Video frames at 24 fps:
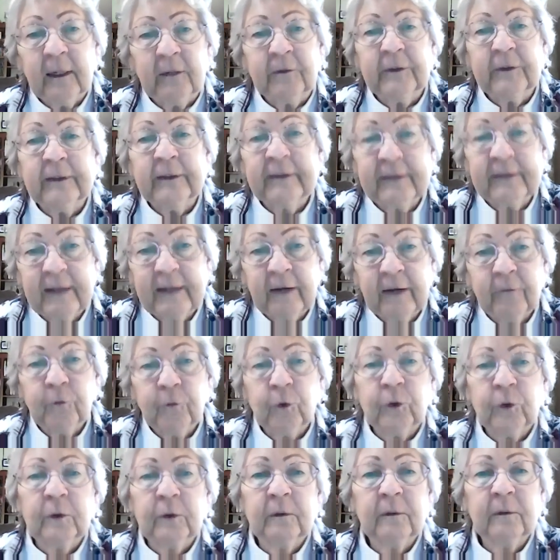of
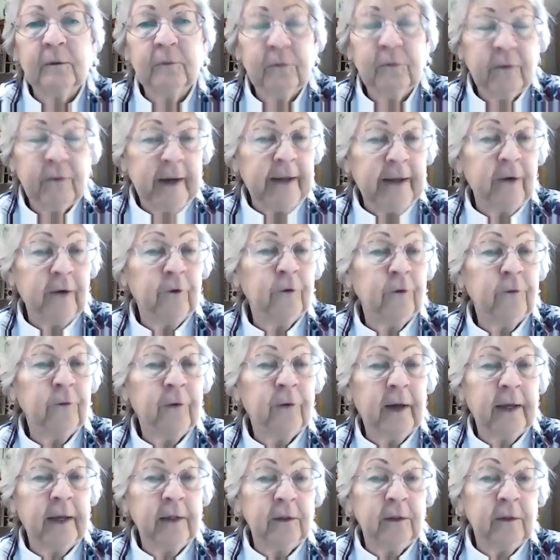several
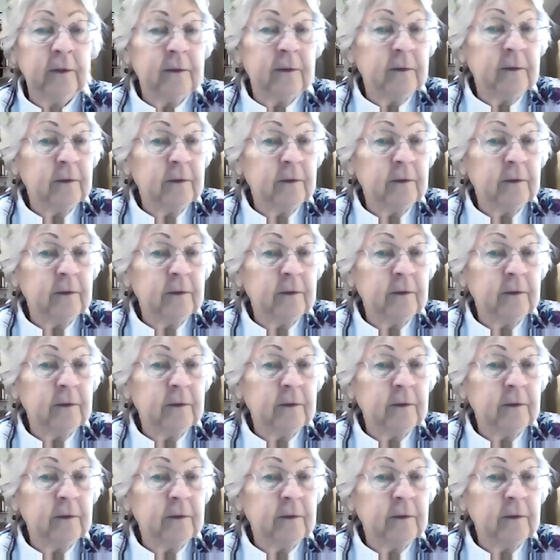firefly